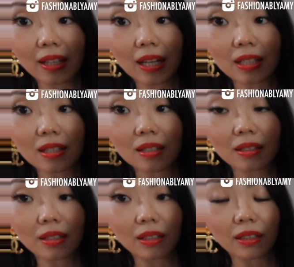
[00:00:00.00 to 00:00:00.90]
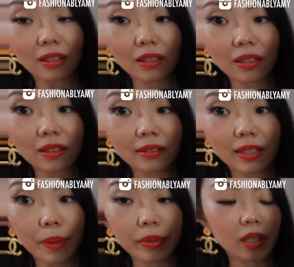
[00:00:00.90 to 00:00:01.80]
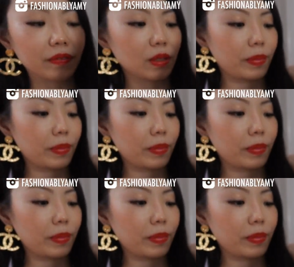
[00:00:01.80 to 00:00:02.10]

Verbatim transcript: that's the depth of the